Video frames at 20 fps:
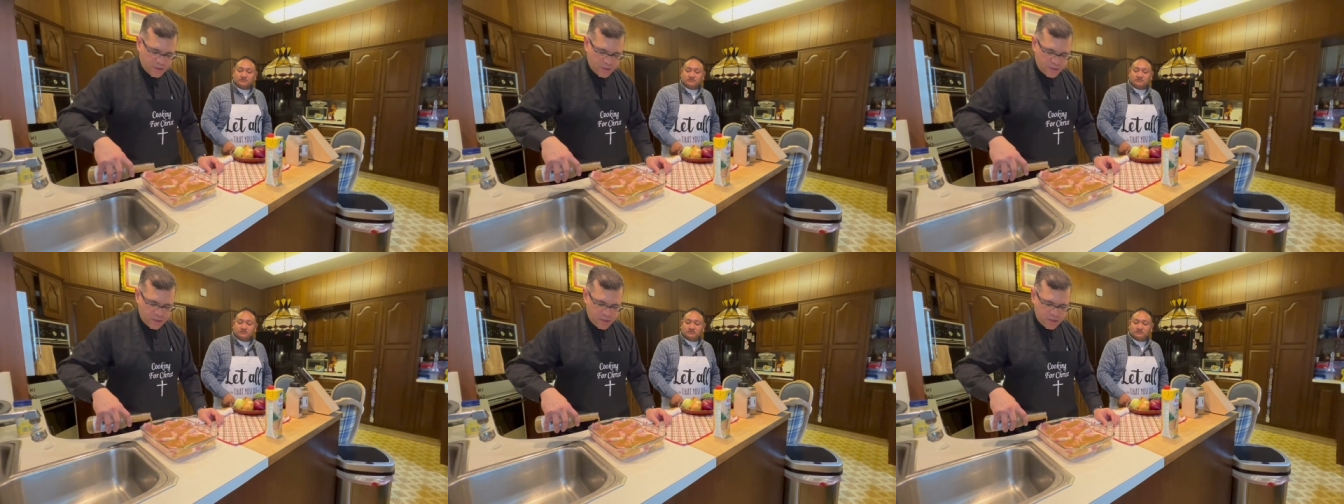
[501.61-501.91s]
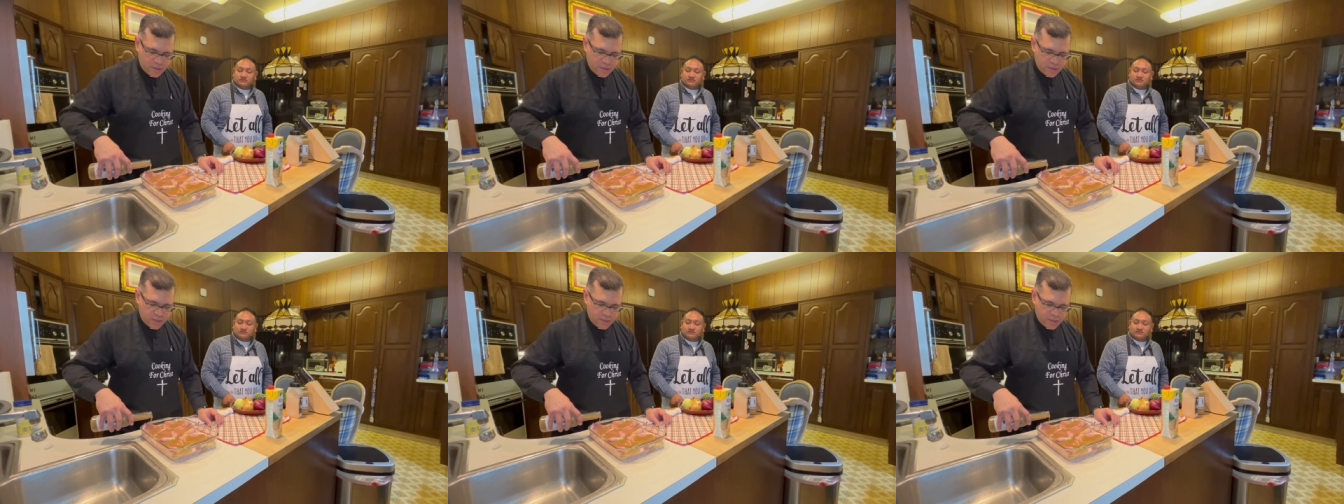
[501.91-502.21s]

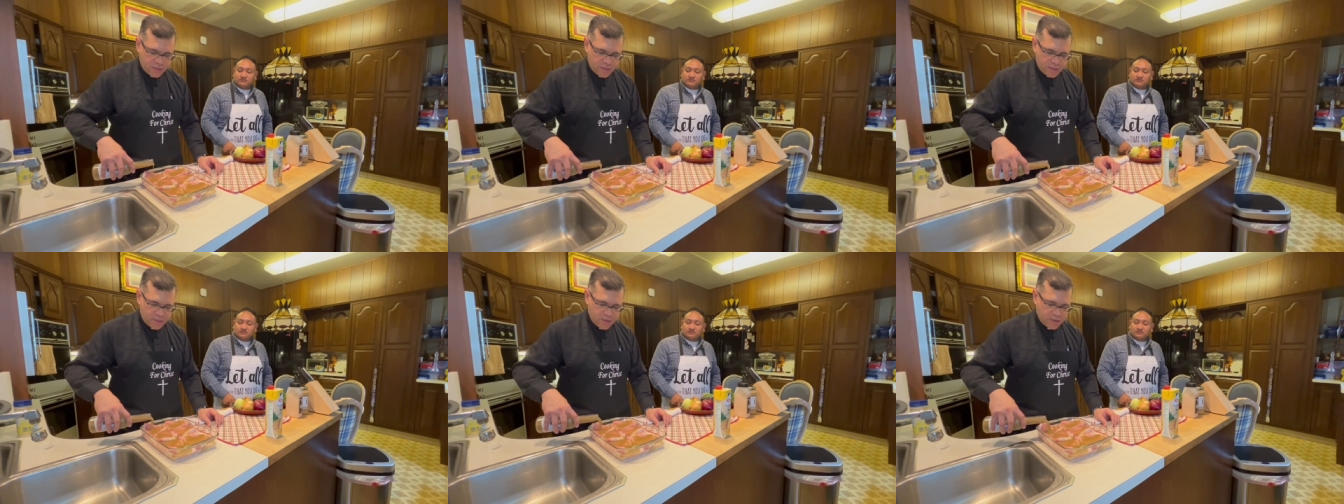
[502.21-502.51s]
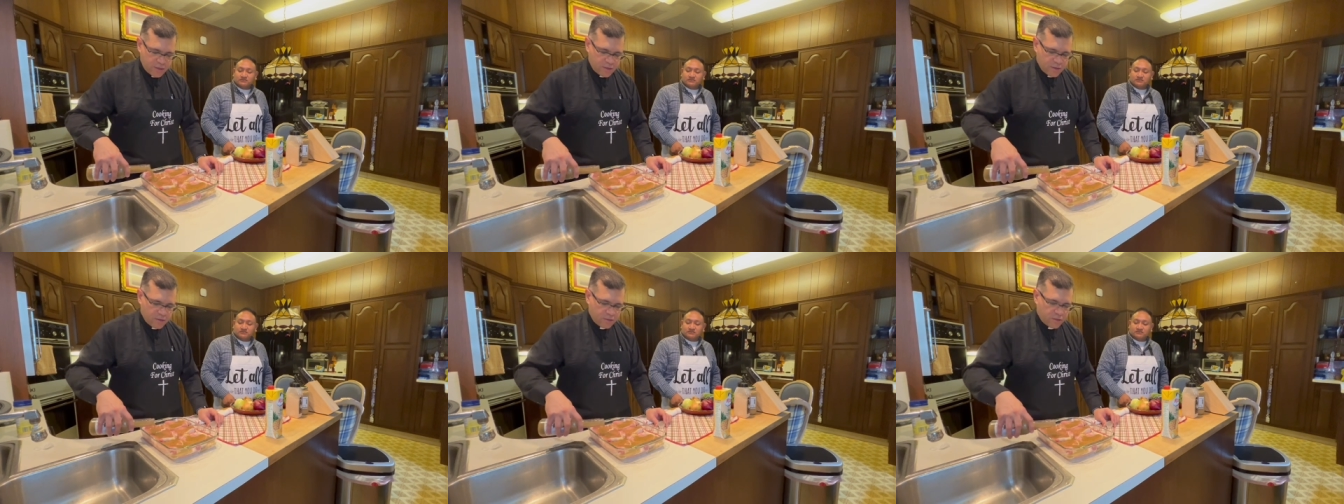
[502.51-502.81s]
And
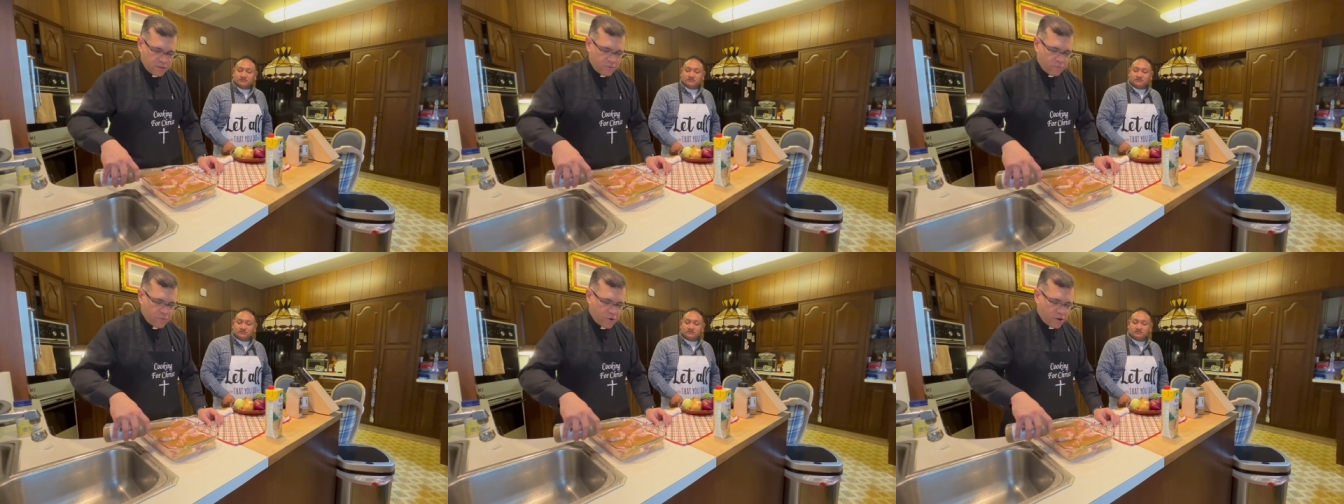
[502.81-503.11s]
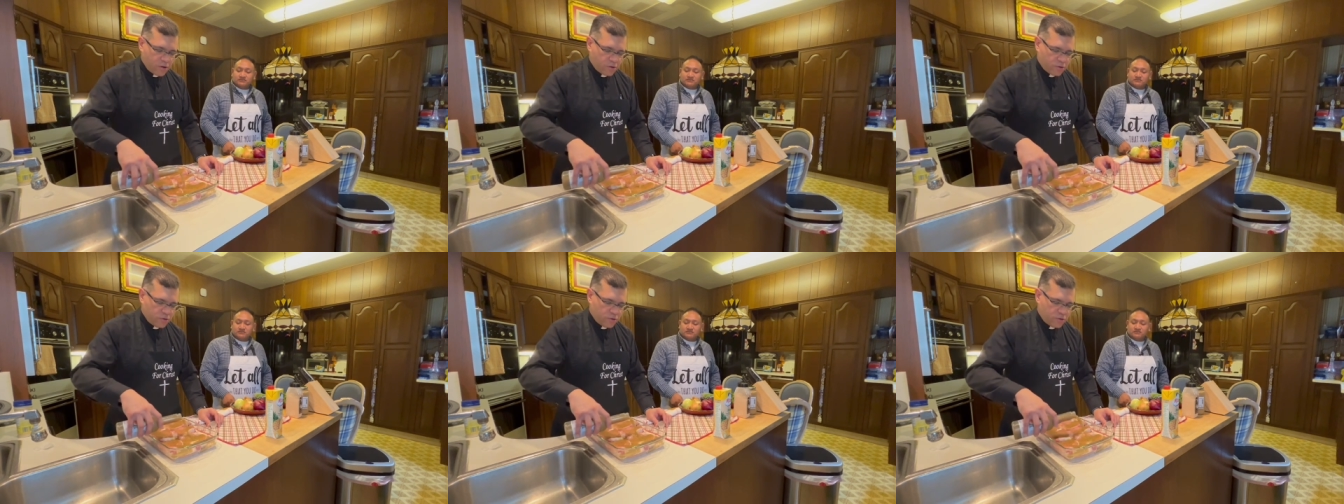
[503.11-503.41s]
so what
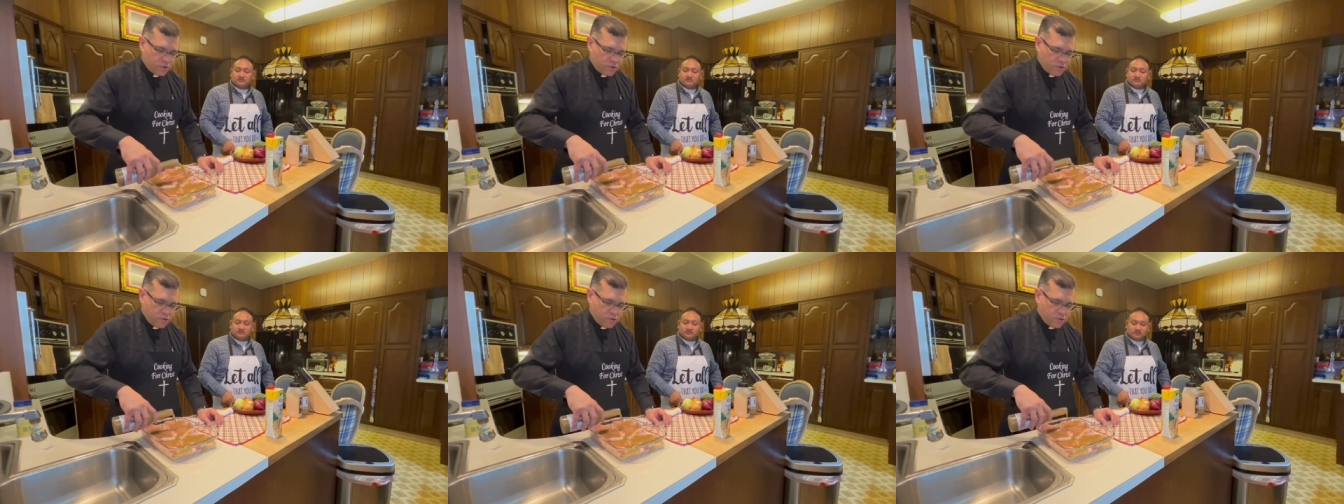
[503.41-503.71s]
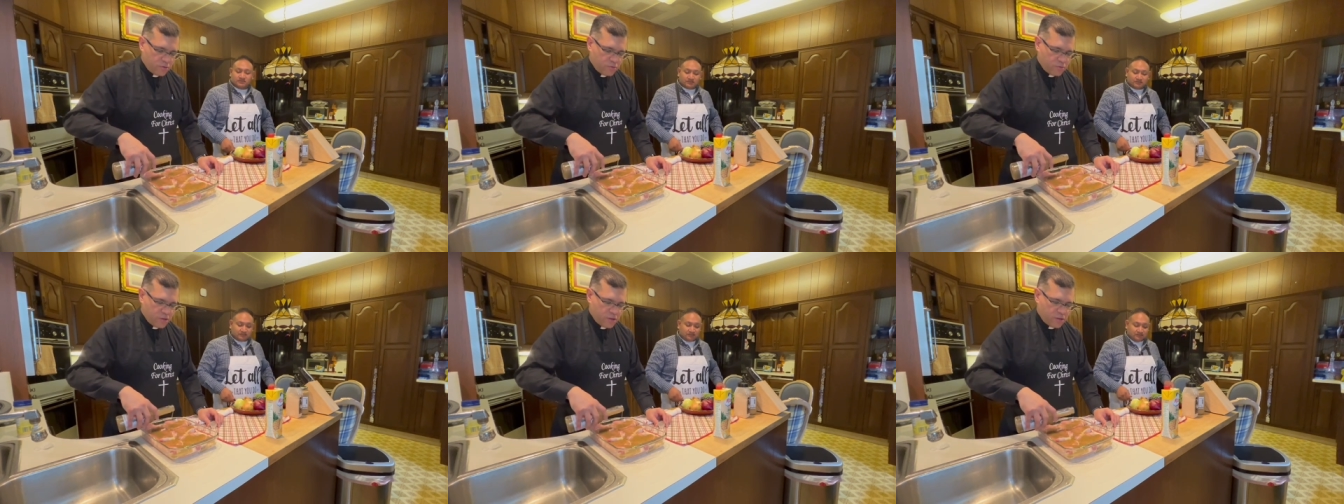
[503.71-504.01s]
I'm going to
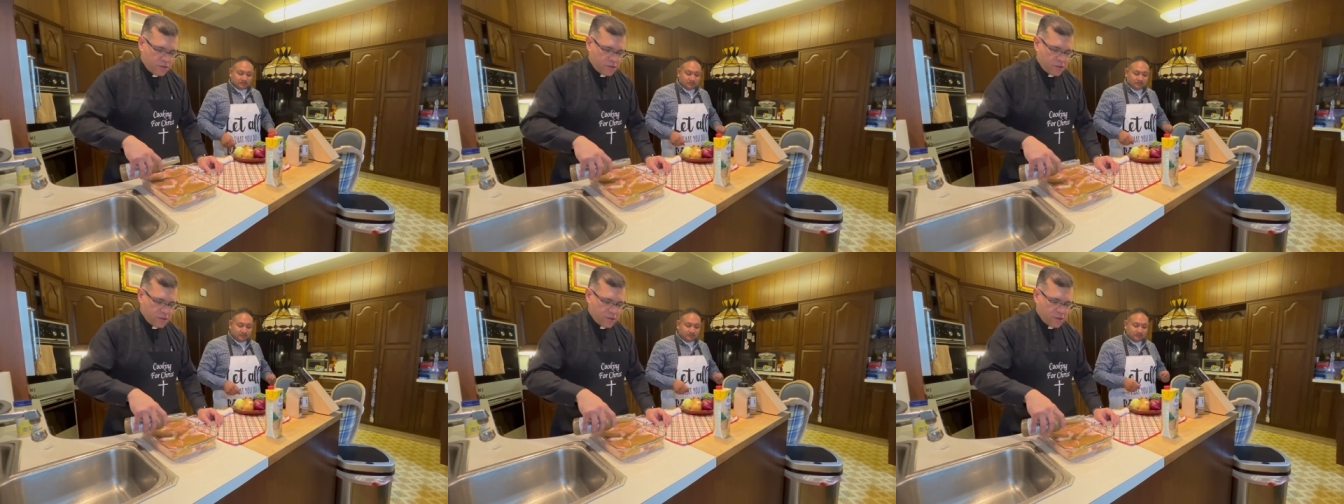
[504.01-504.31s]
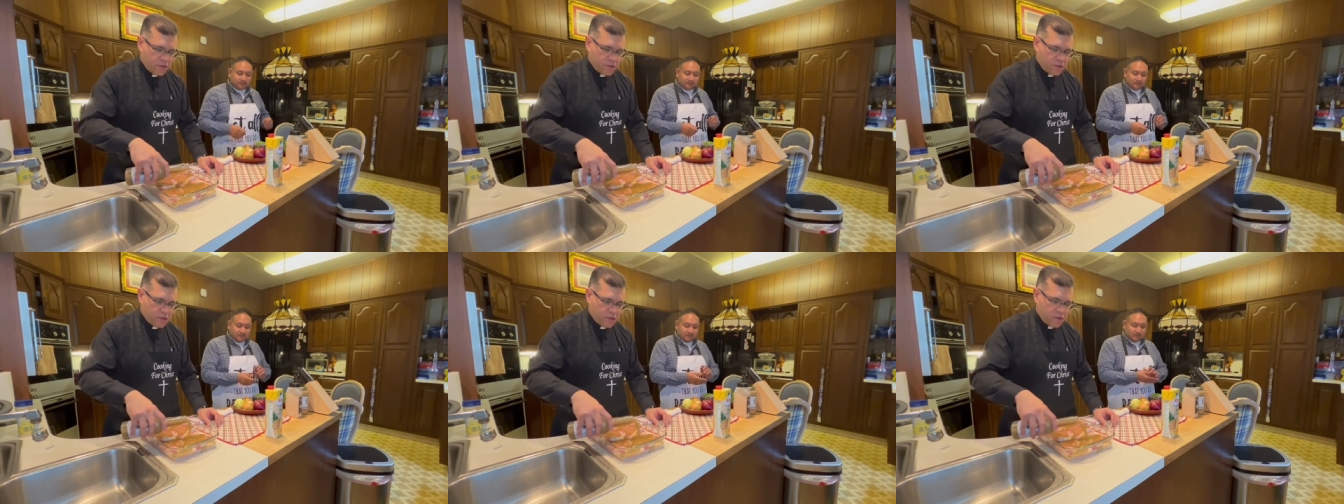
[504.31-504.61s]
do is,
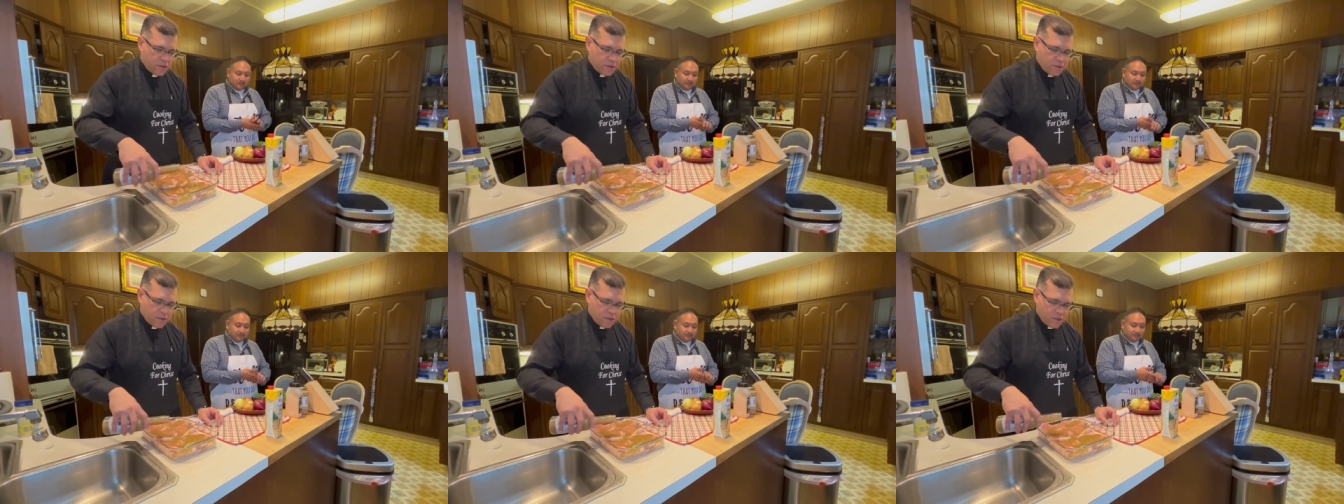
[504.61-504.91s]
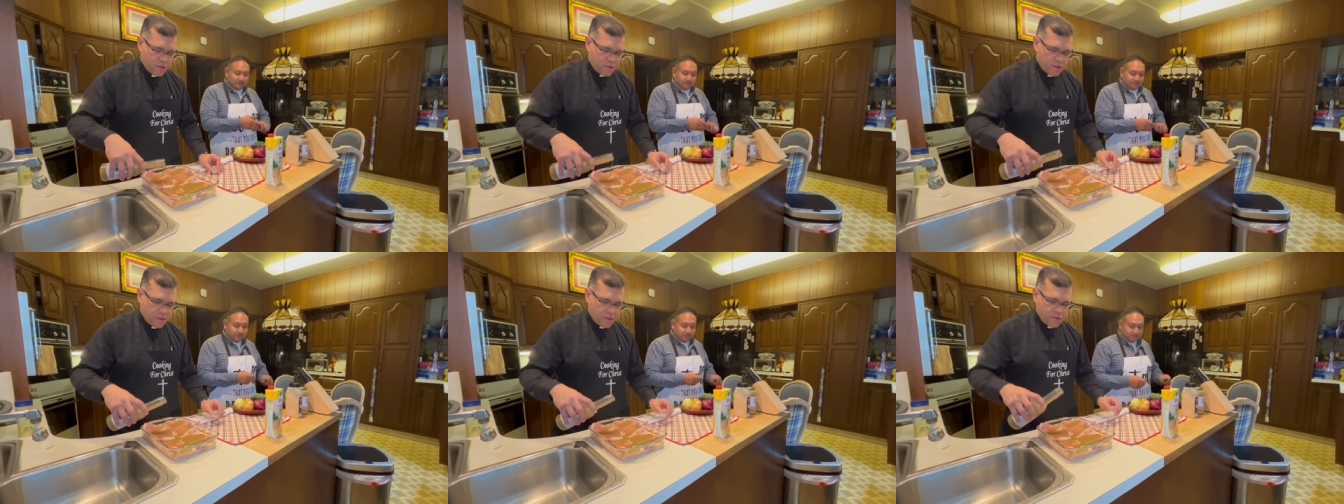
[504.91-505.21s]
there
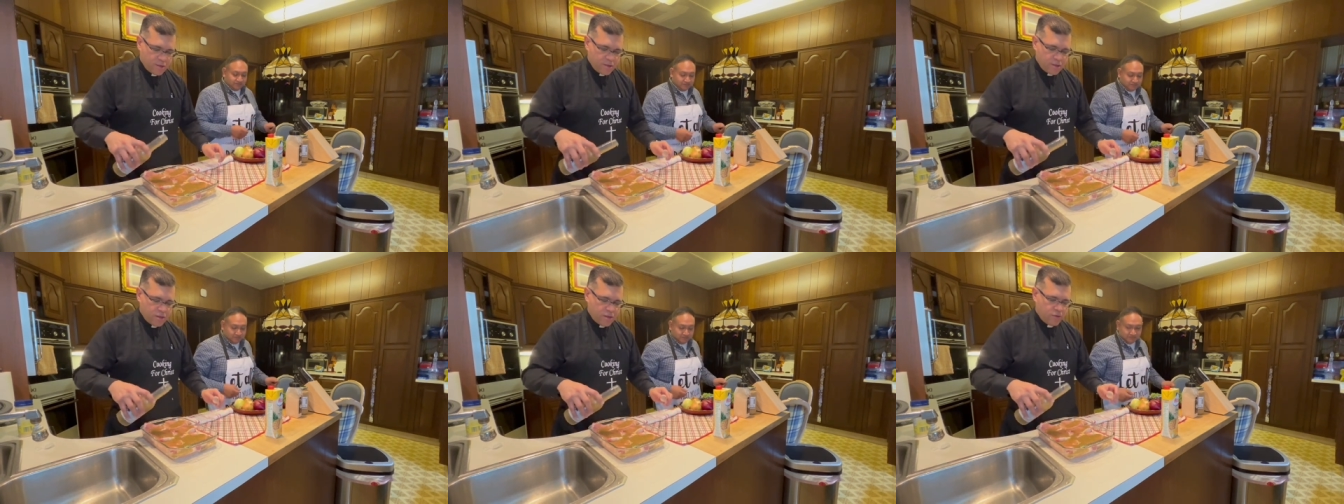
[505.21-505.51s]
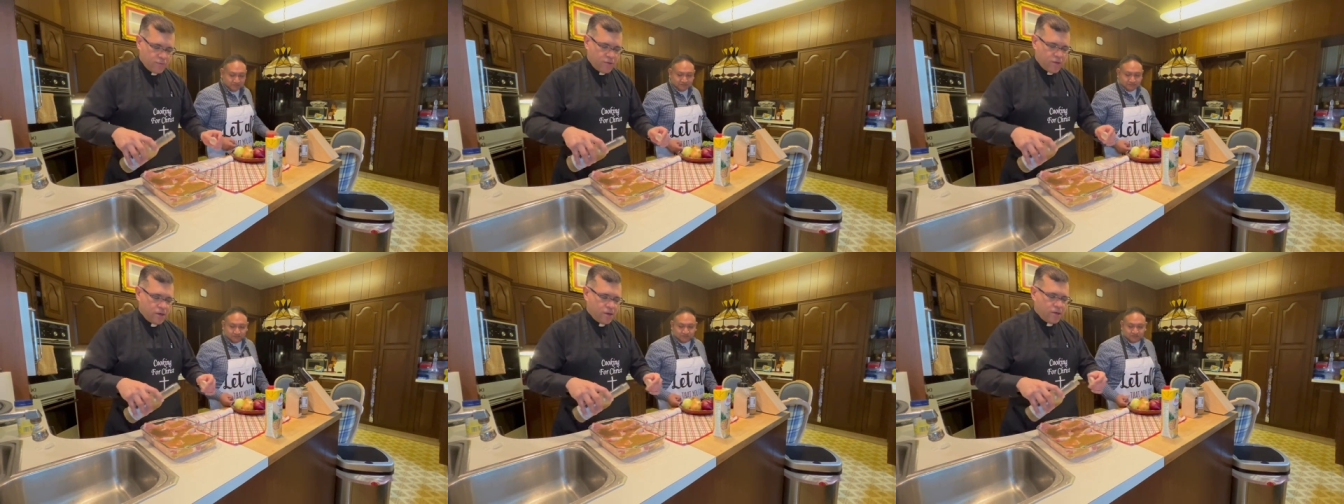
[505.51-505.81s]

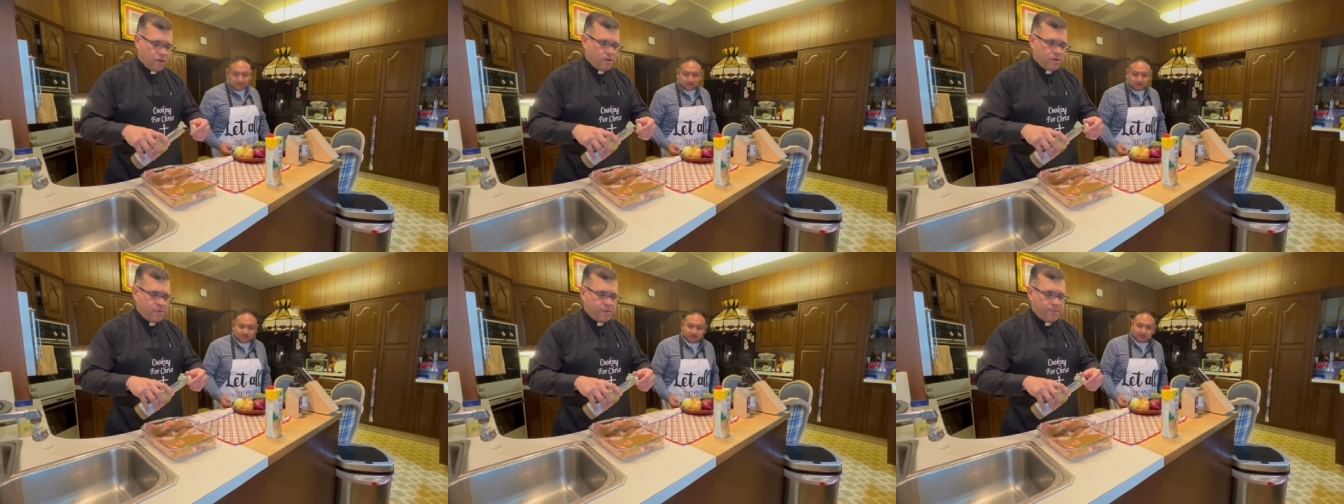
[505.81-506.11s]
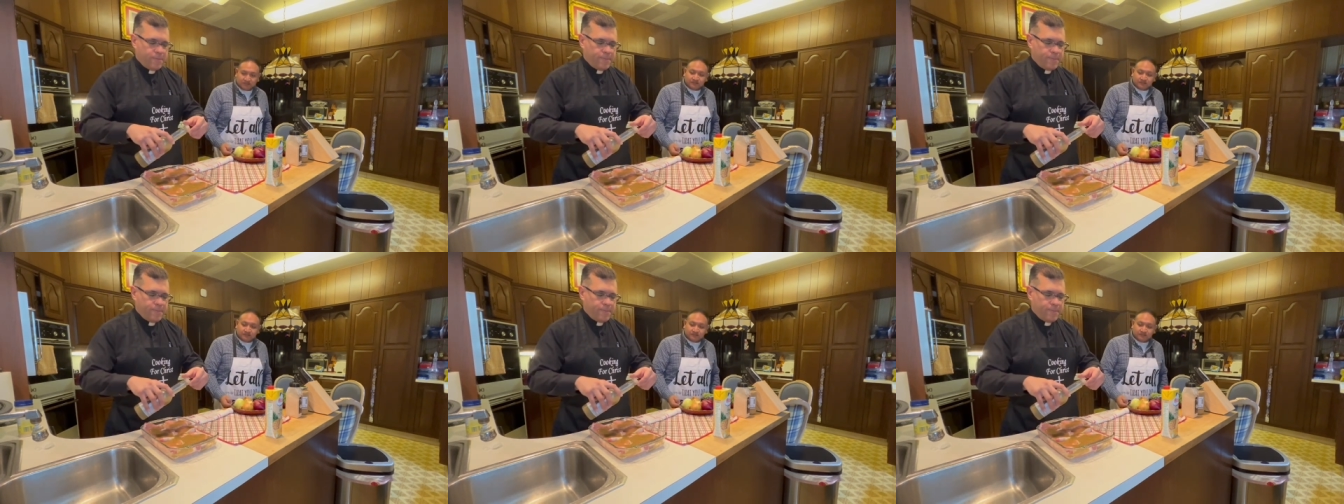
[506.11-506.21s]
you go.